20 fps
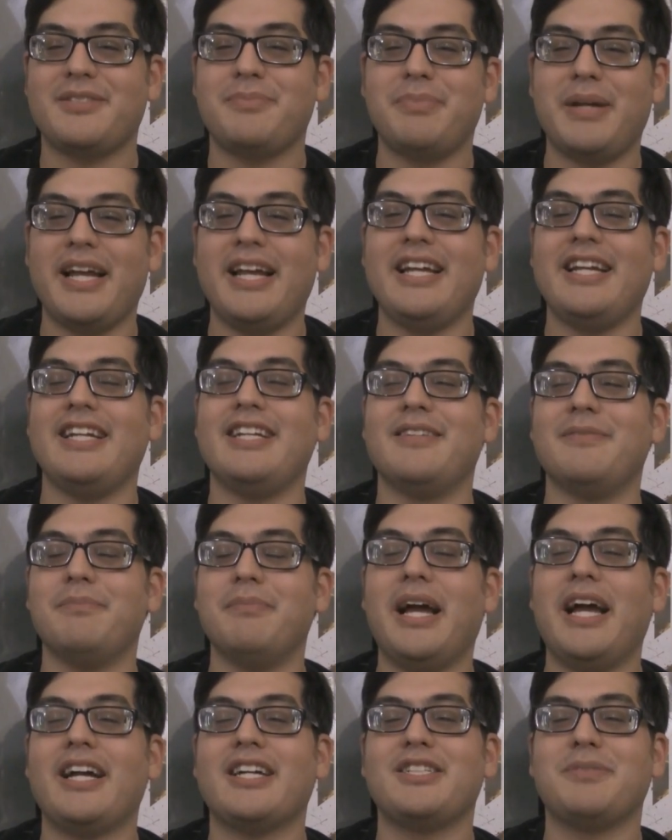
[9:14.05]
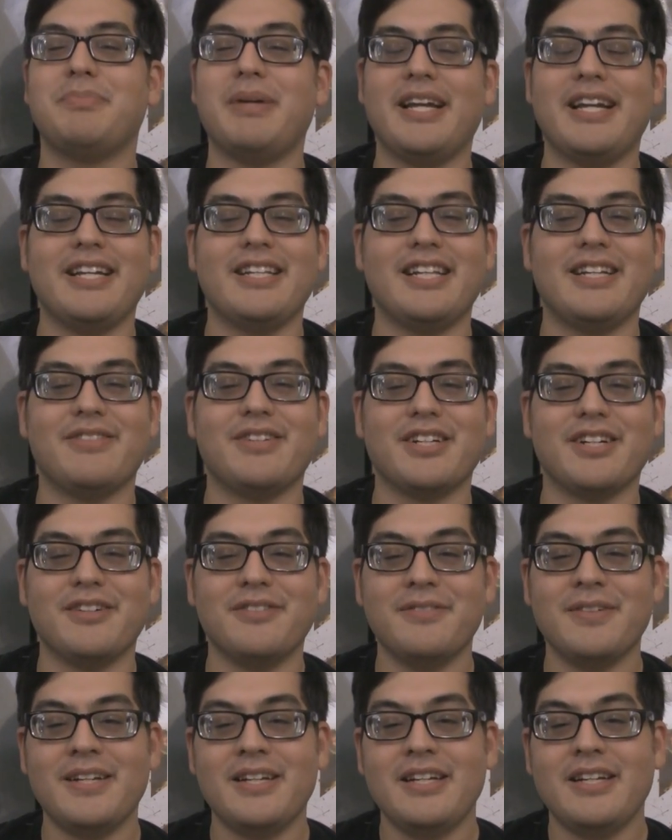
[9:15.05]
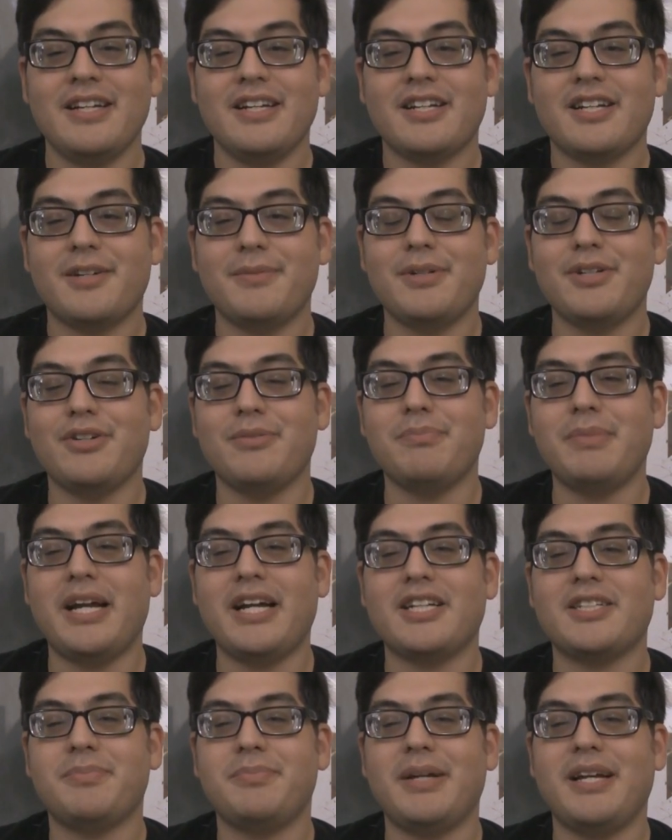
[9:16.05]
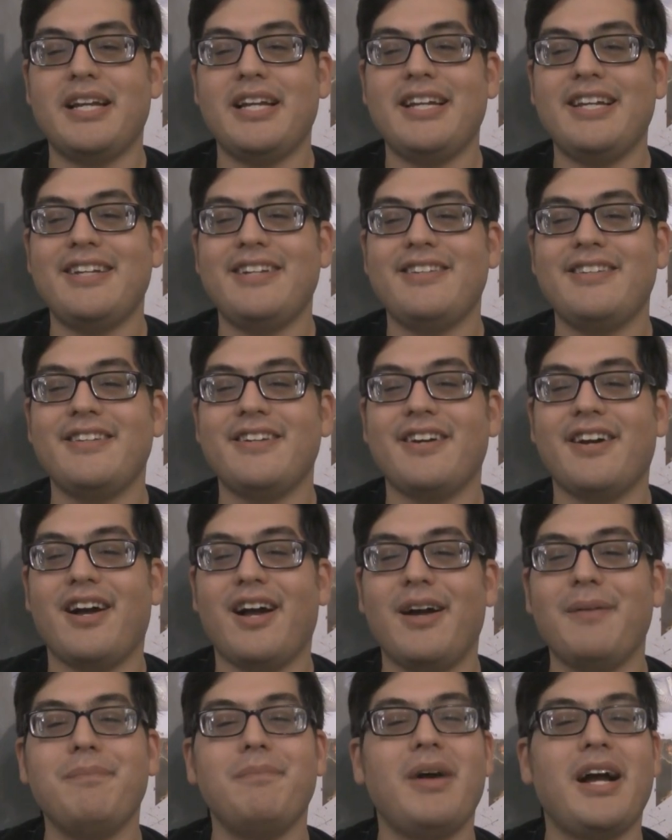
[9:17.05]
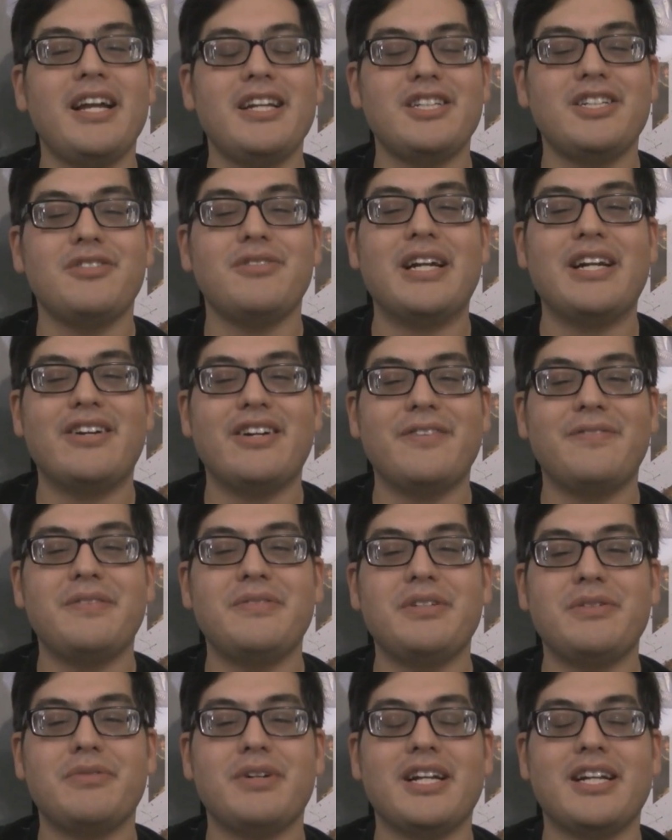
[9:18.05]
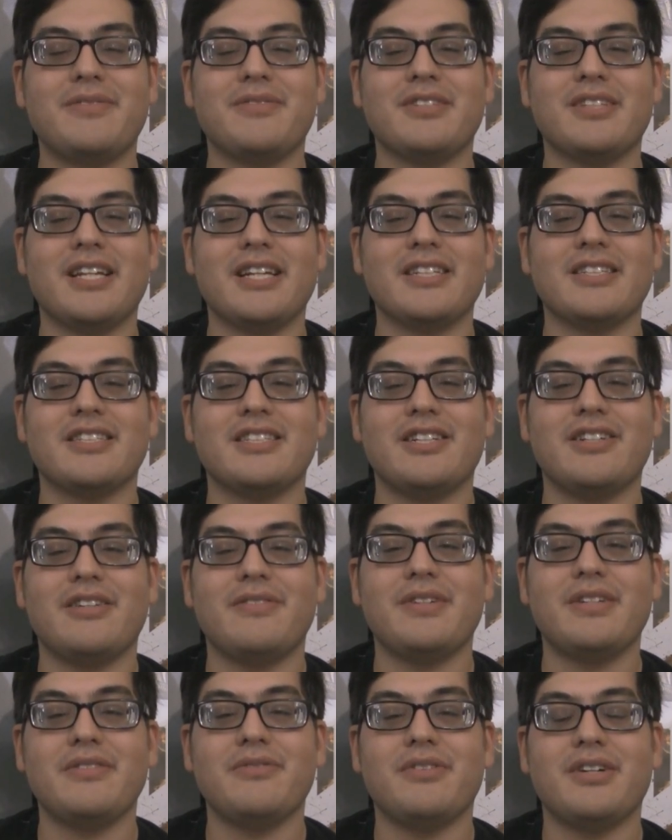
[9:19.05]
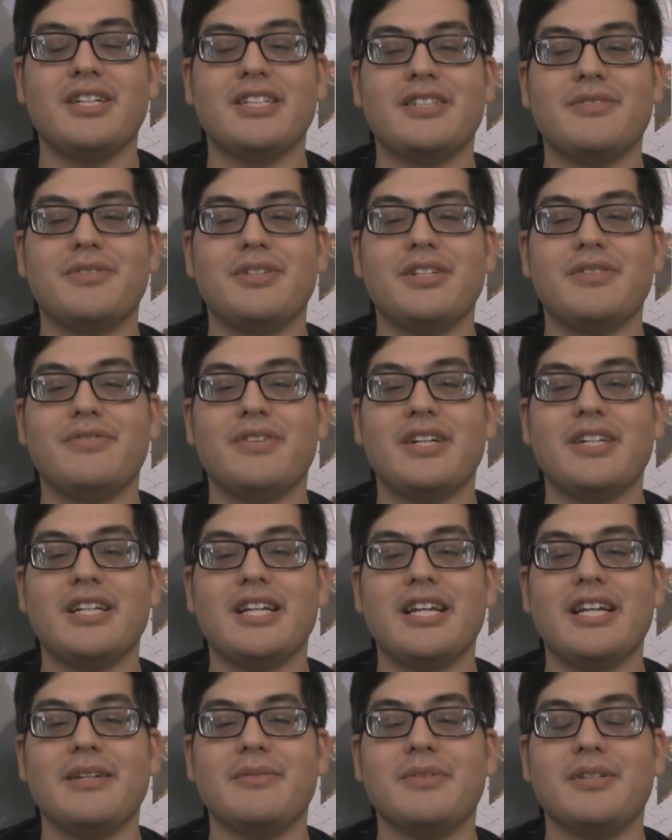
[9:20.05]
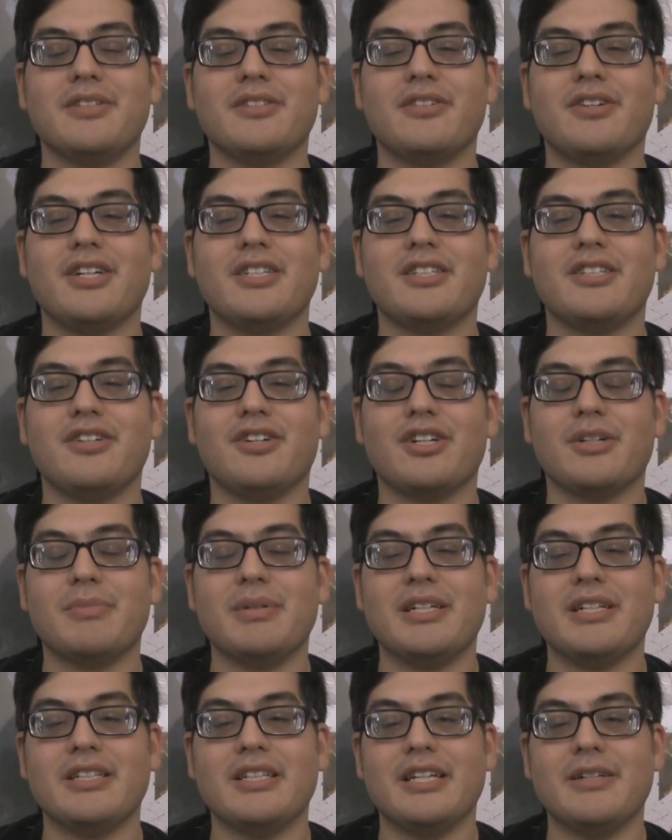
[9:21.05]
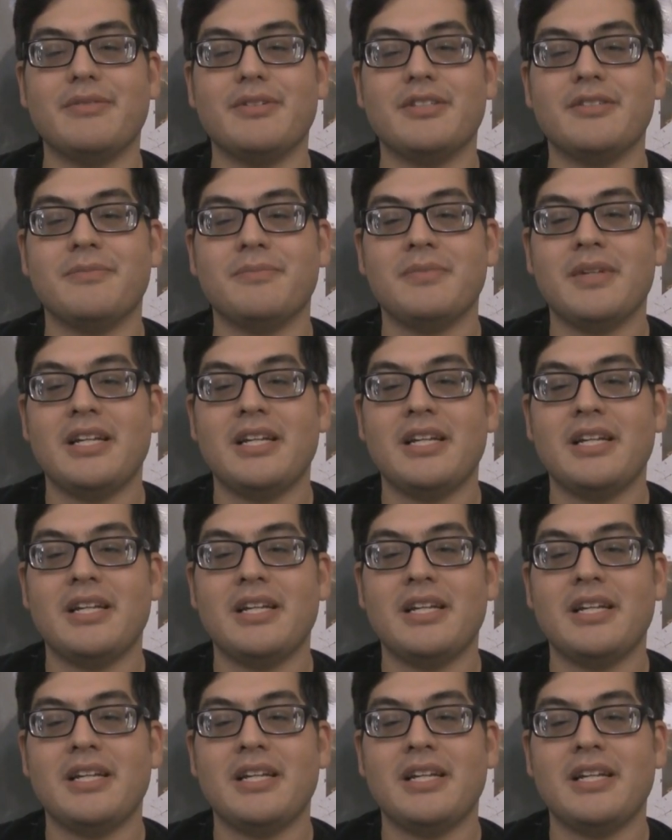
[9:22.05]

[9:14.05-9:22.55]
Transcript: Payne. Max Payne, there we go. Gonna be doing Max Payne. I might do Area 51 after that, because Area 51 is a really fun game, and there's a lot to talk about in that one.